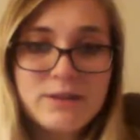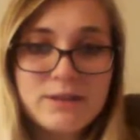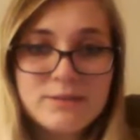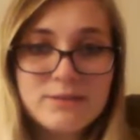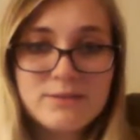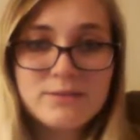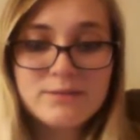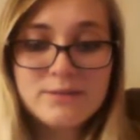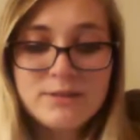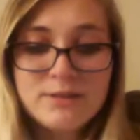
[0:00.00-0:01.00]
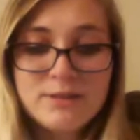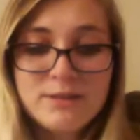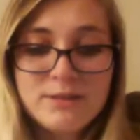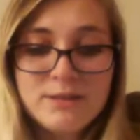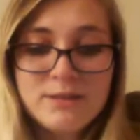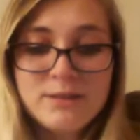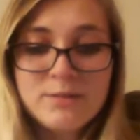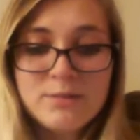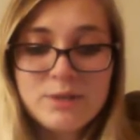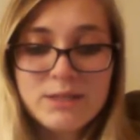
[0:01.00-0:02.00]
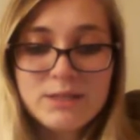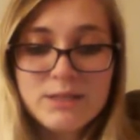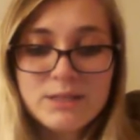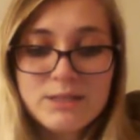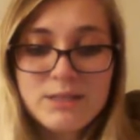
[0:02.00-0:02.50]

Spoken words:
so 0.60